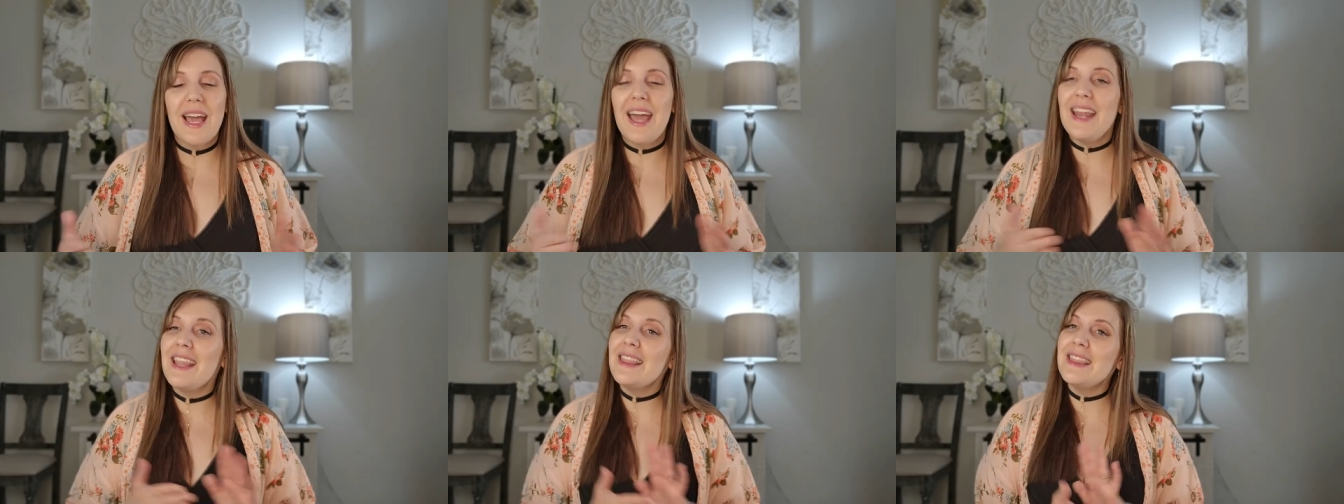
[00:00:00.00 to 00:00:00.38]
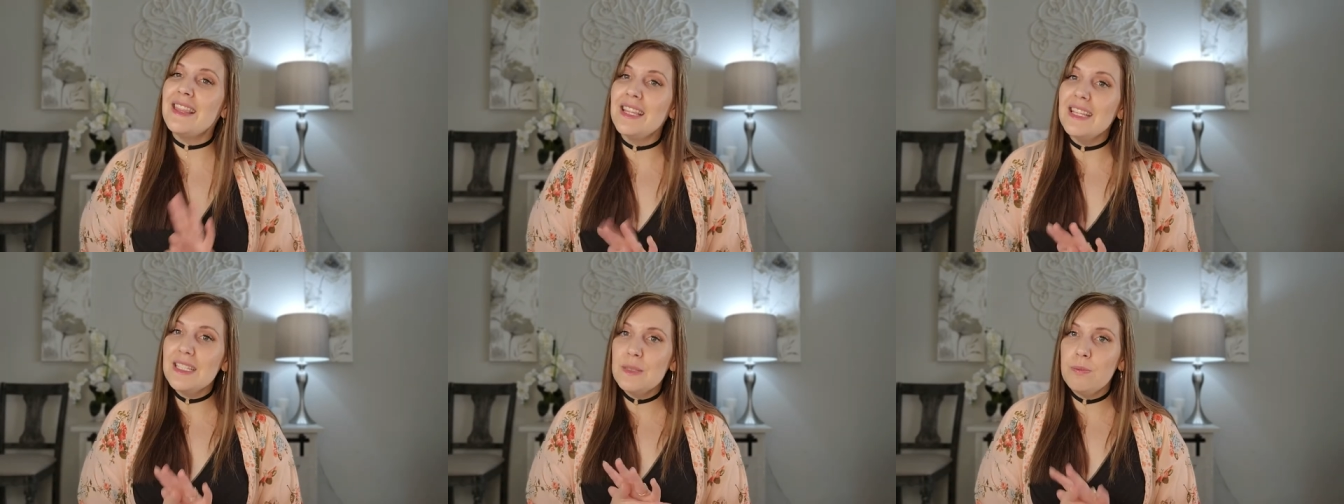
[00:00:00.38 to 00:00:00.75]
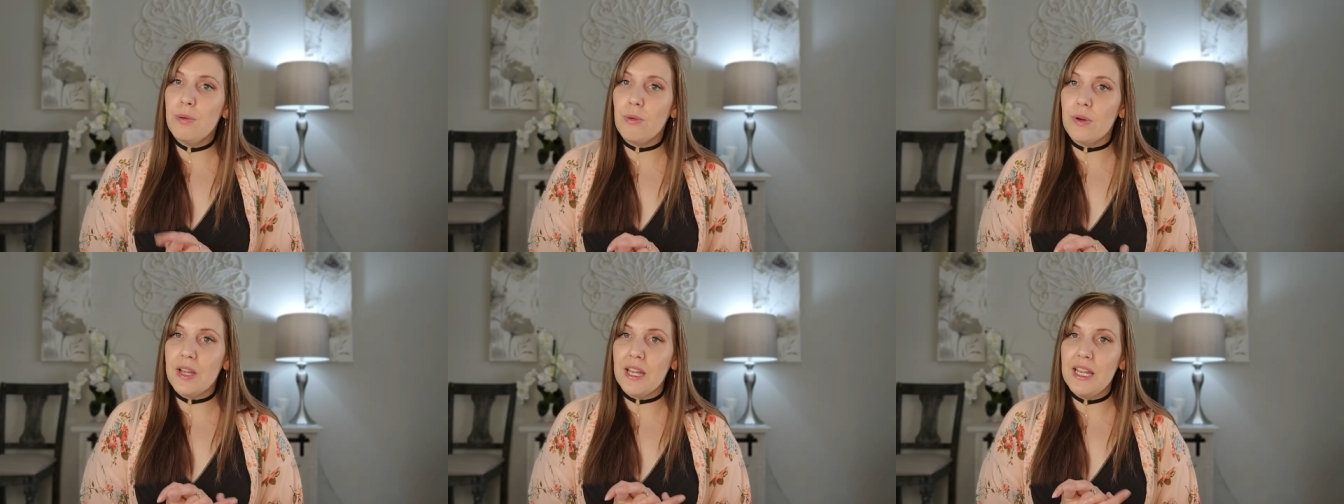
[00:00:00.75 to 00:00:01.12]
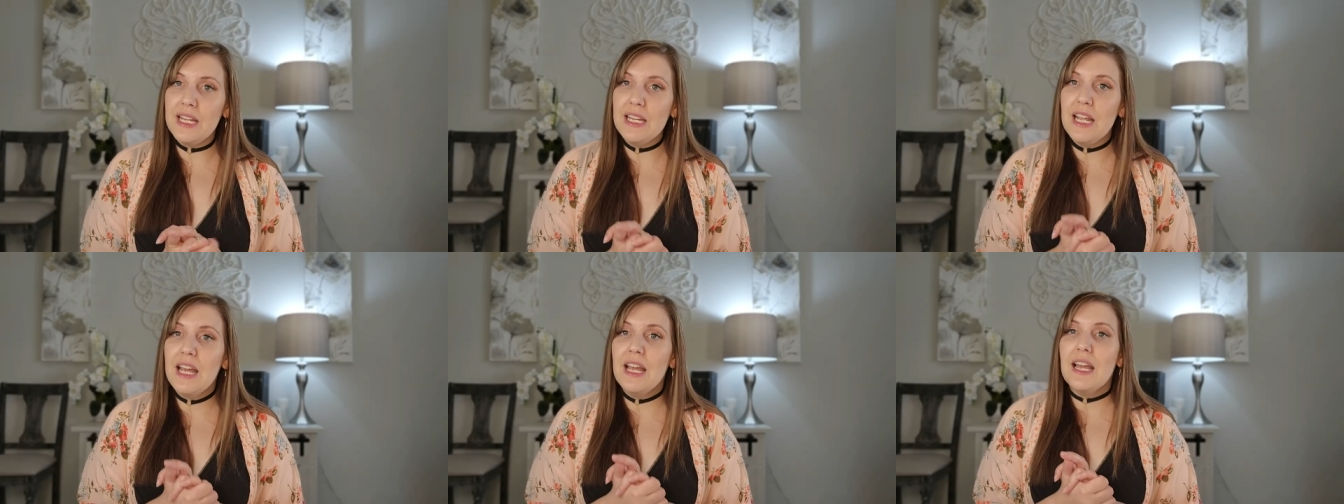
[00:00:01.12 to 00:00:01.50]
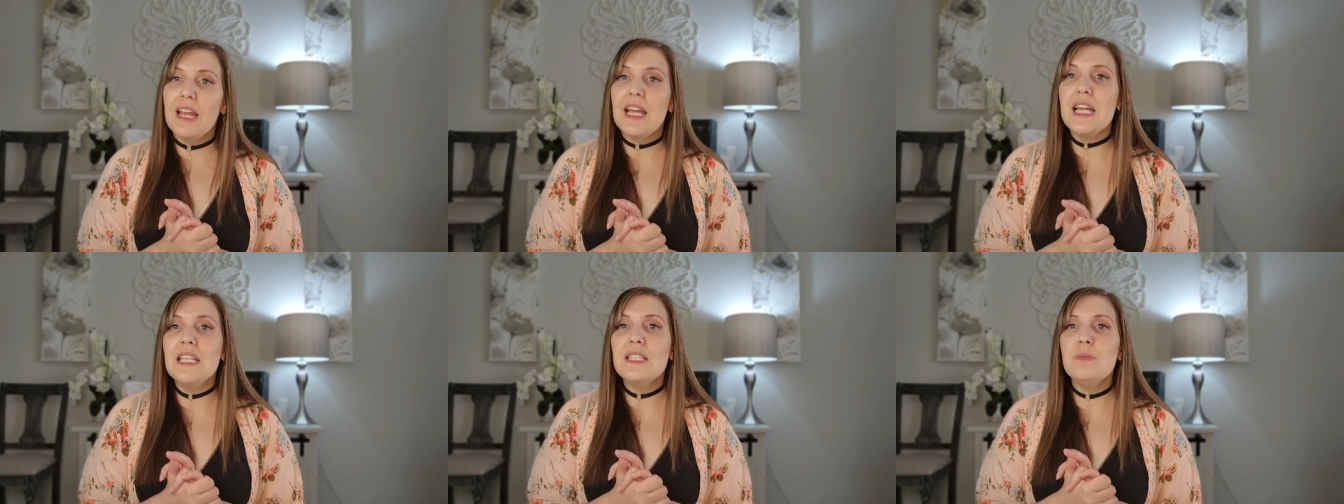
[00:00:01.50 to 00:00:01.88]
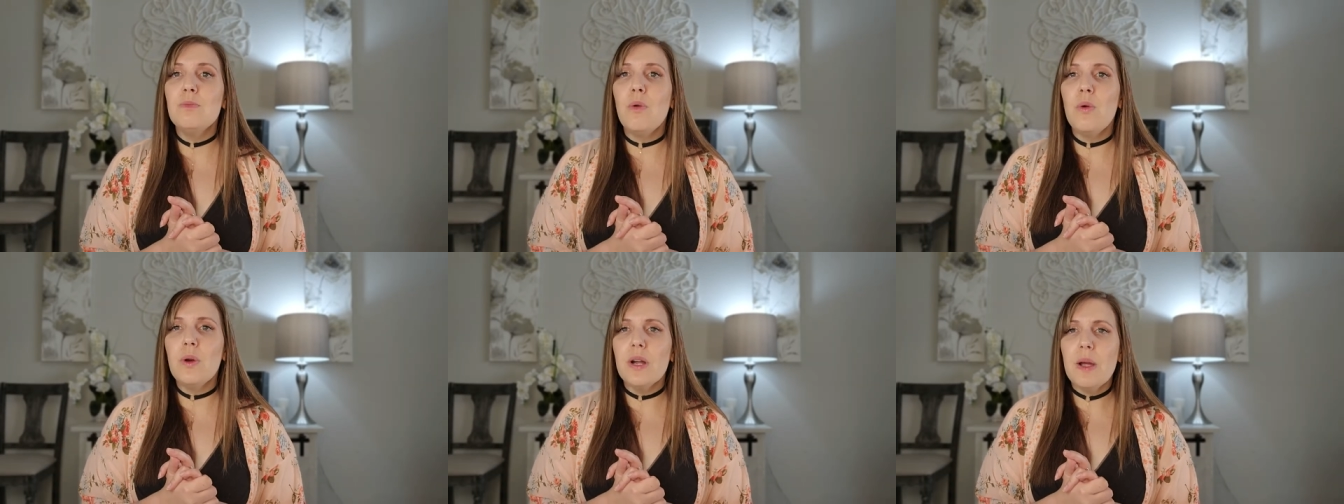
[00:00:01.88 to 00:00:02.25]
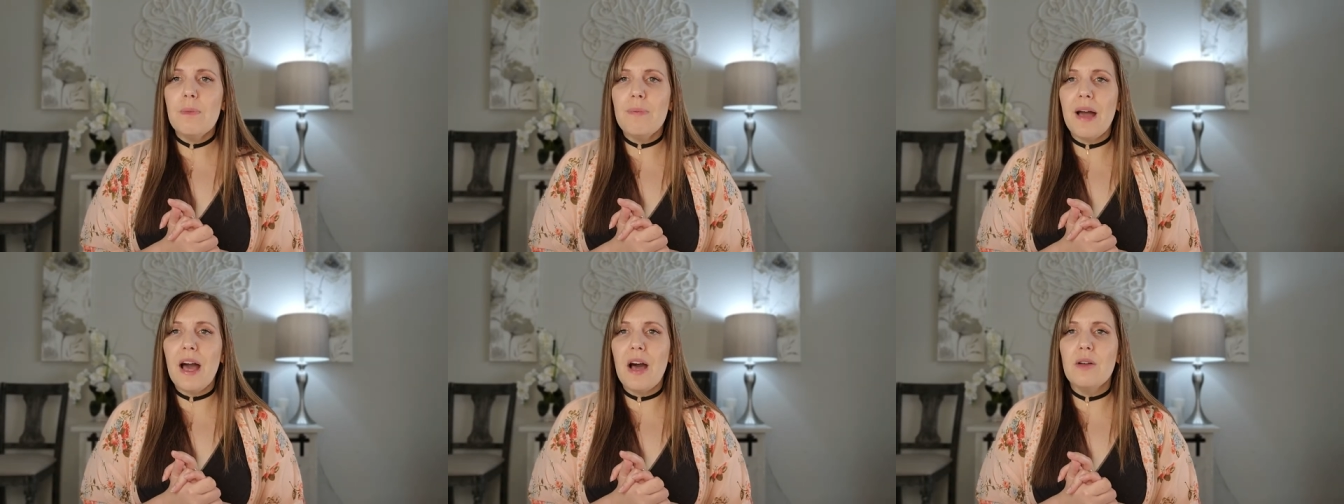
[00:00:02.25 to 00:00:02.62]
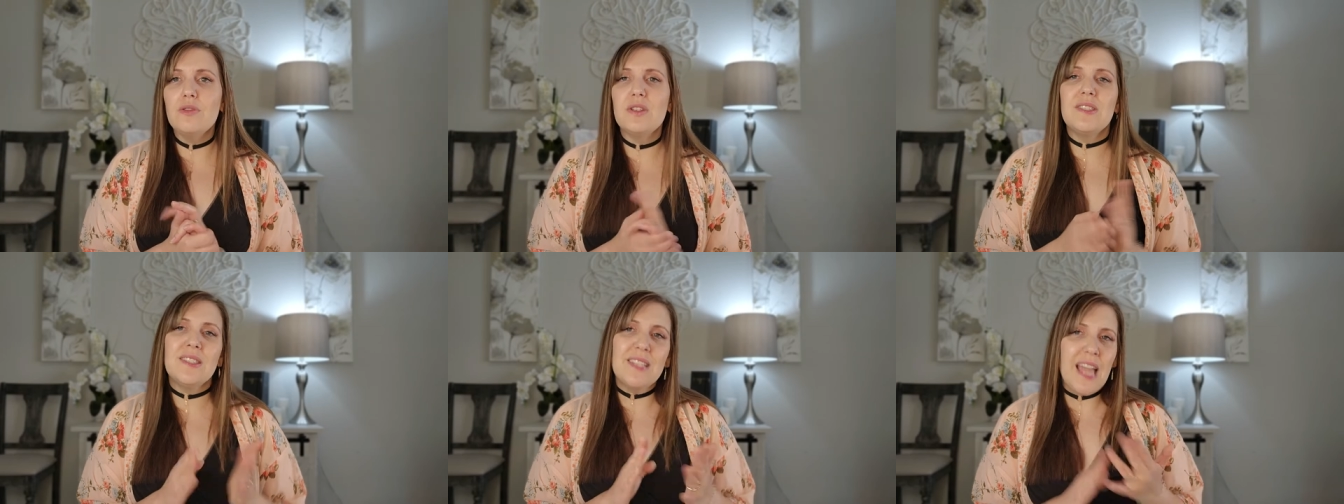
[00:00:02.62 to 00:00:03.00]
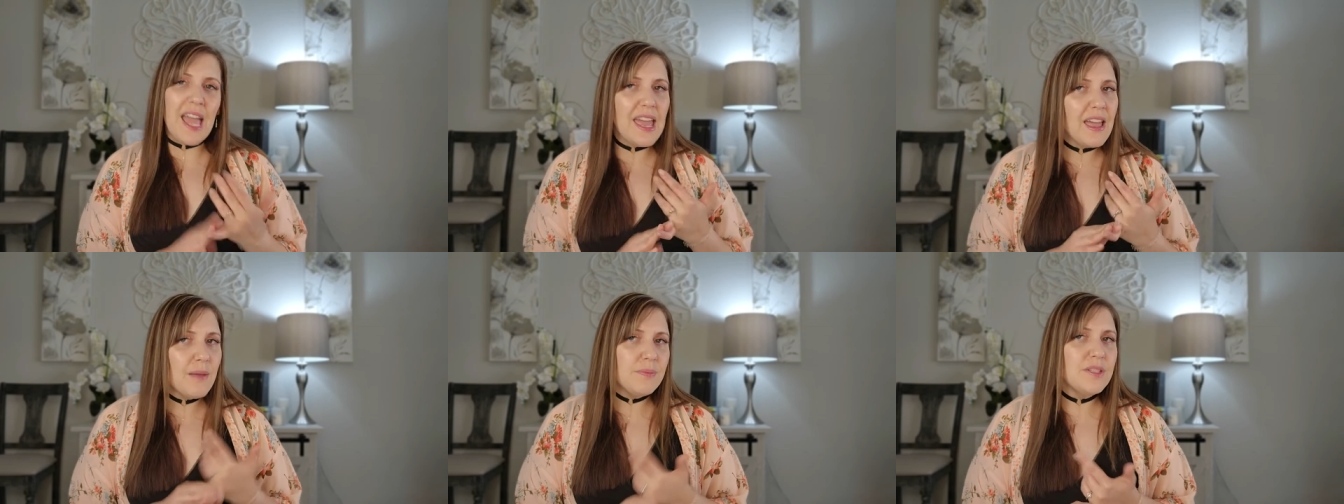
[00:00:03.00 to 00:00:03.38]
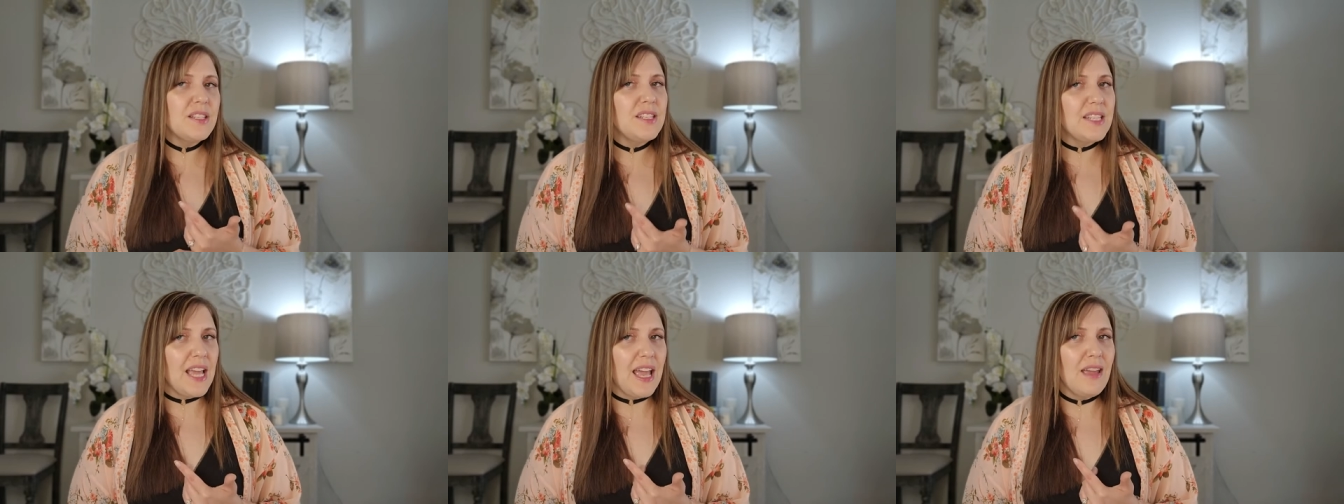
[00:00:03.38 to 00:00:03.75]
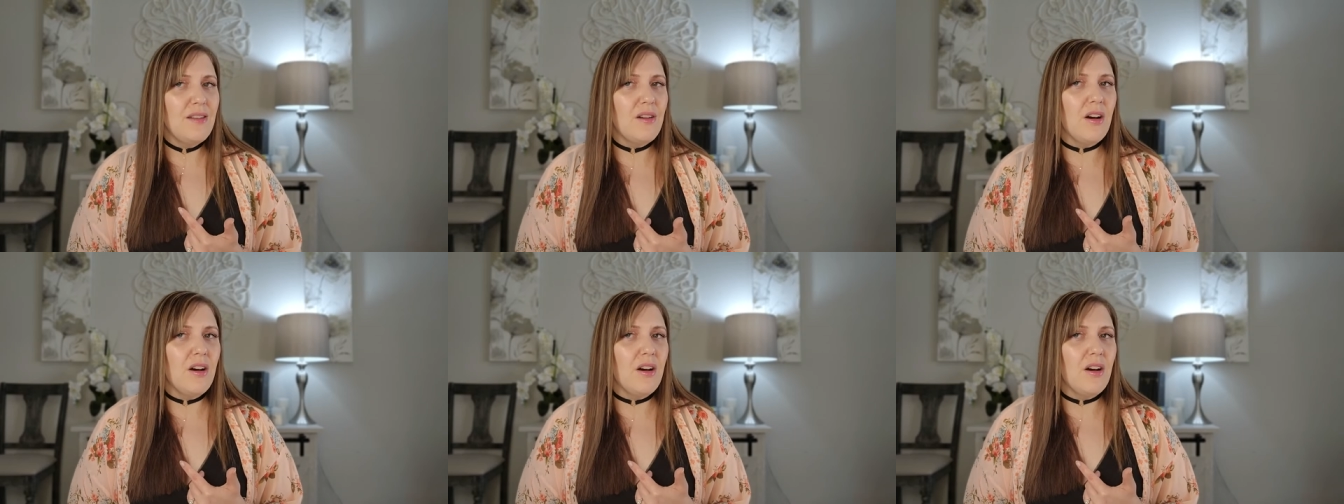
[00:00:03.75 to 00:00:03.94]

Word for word: And at this point, it's more about just staying up to date